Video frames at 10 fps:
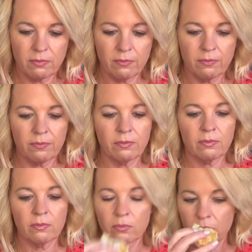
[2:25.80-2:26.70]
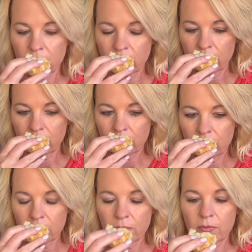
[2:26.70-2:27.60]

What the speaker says: (no one is talking)